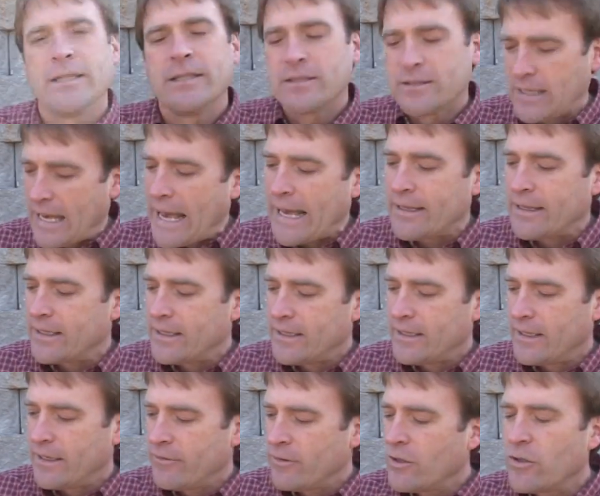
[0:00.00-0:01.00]

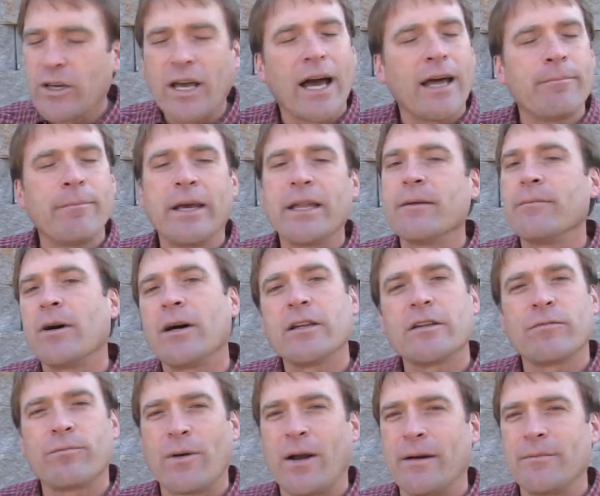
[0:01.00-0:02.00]
Sadly, even though God made them all
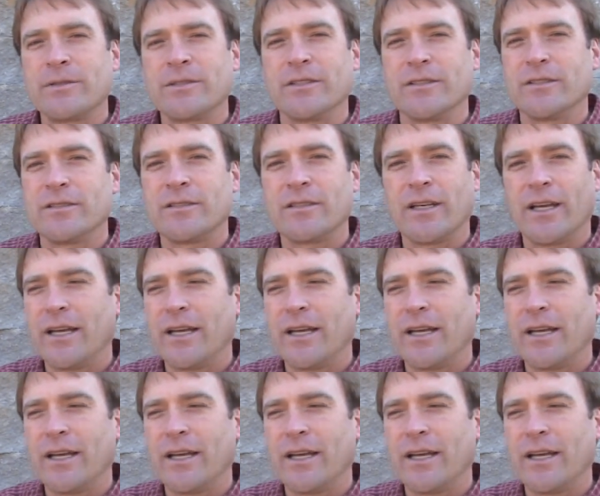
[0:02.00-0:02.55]
these promises